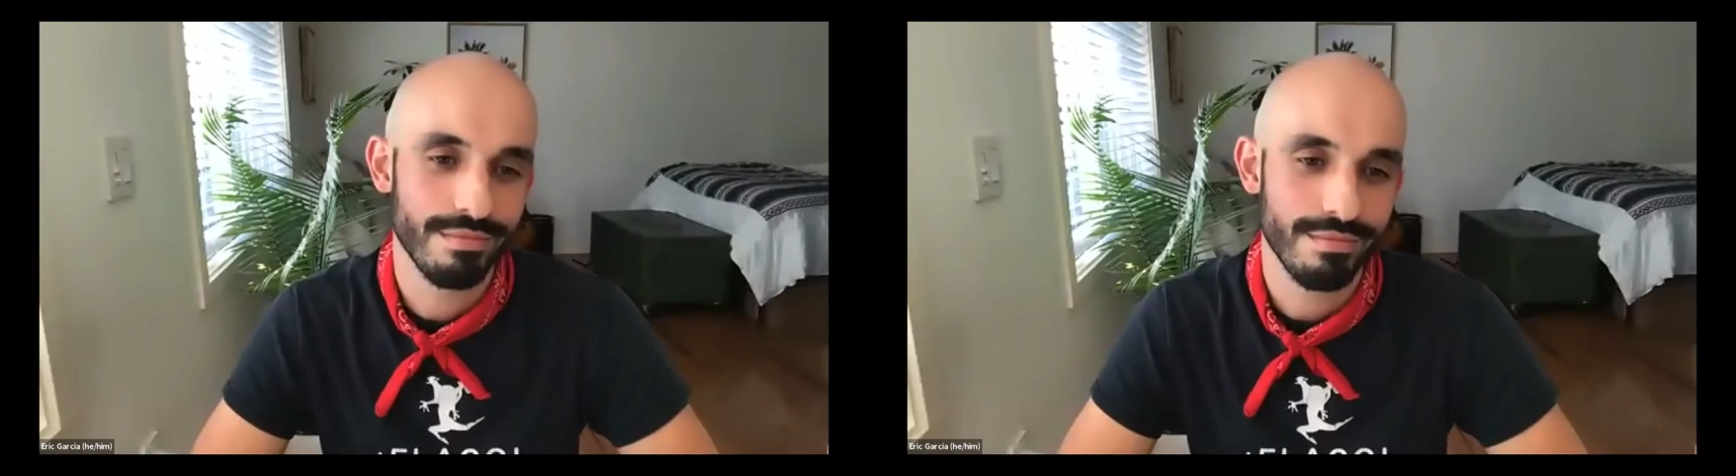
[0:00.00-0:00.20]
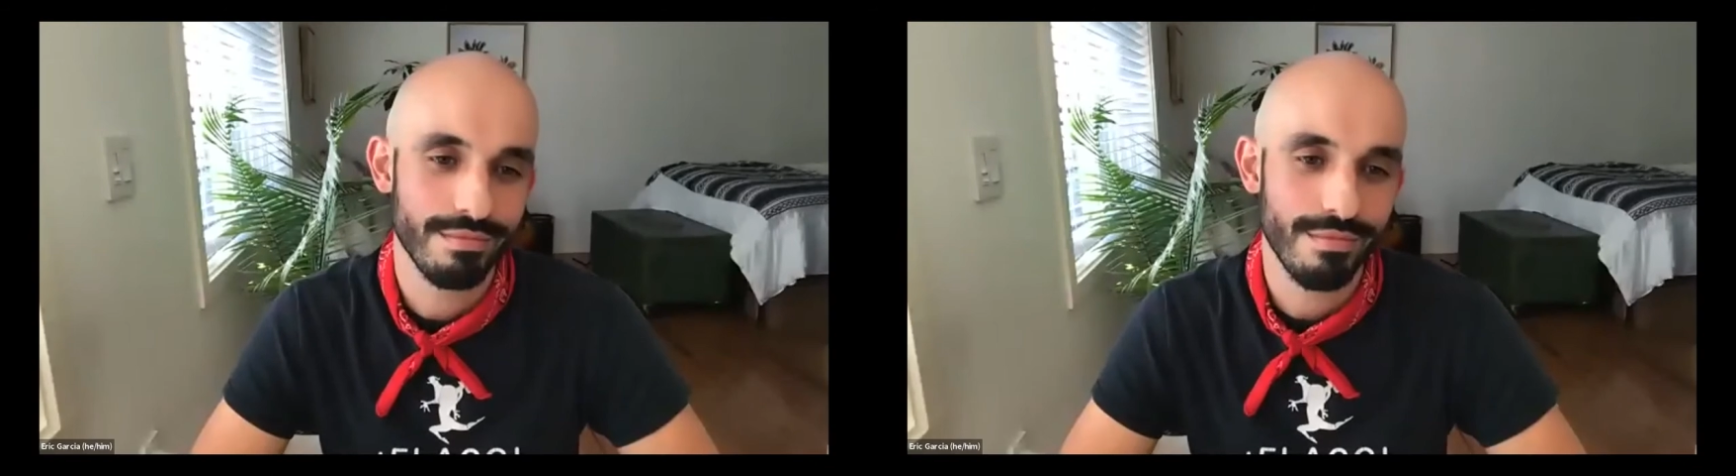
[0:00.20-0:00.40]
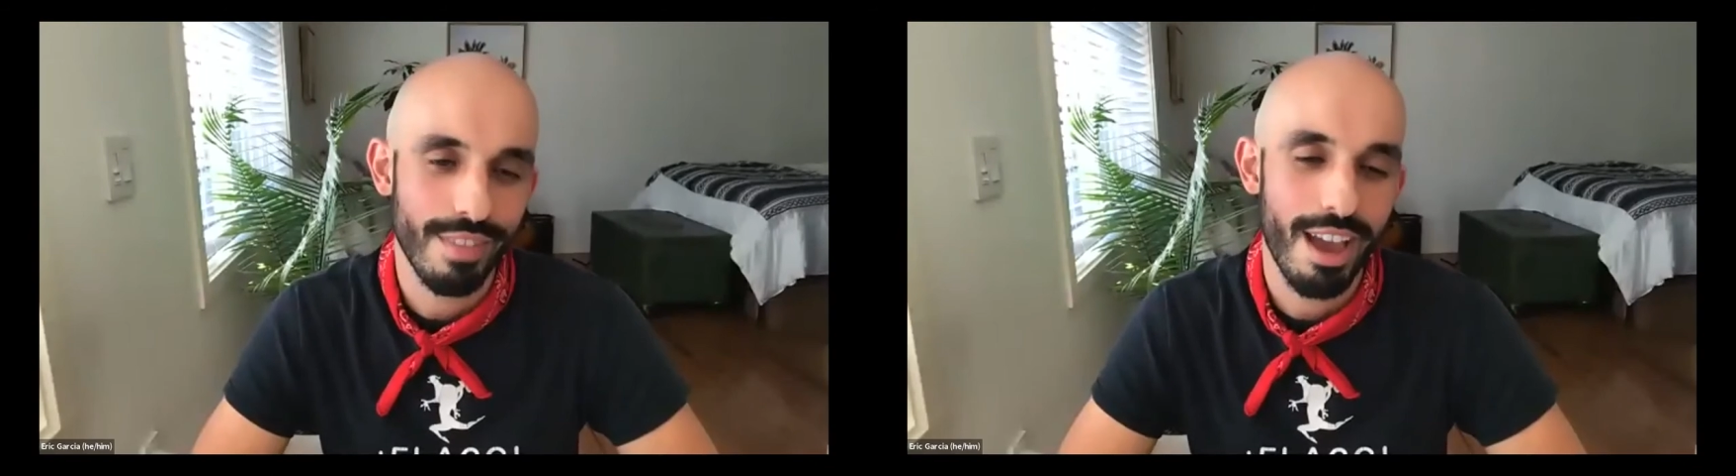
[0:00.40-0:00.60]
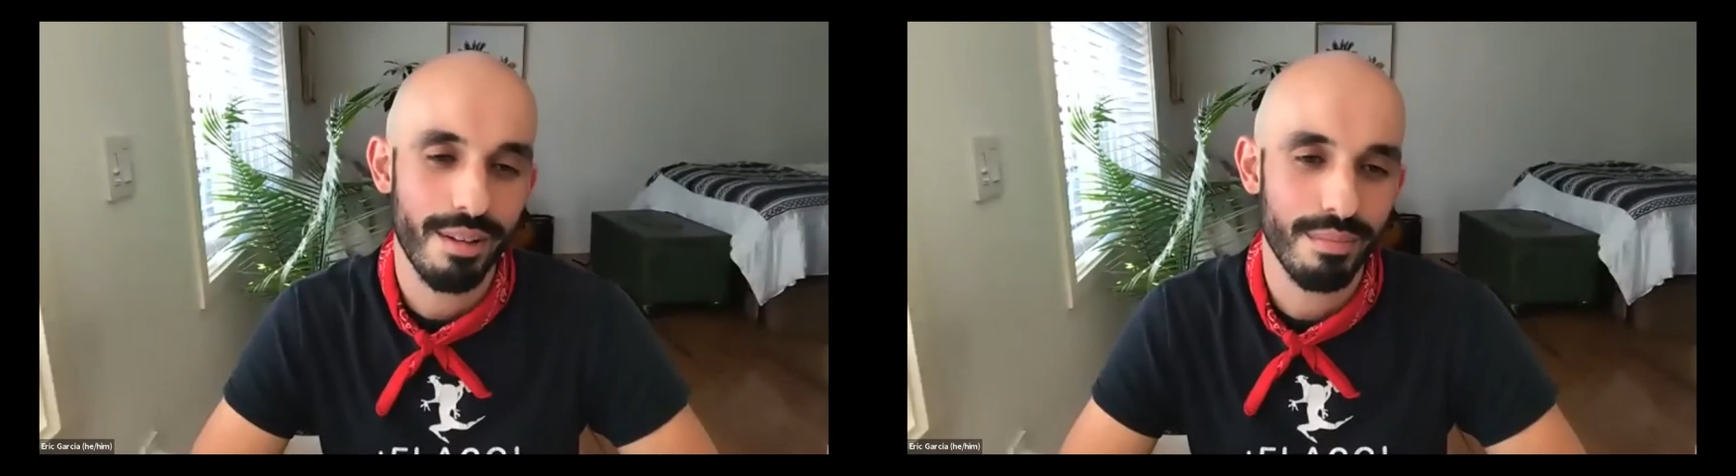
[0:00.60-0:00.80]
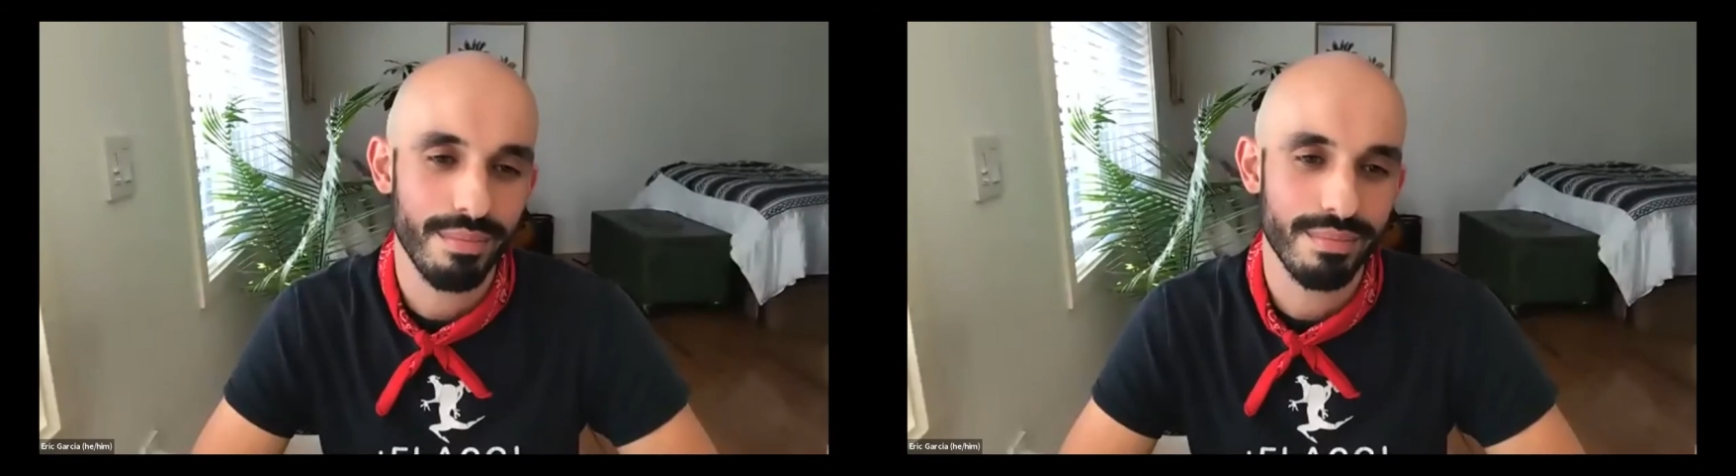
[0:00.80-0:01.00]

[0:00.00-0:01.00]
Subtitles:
Yeah.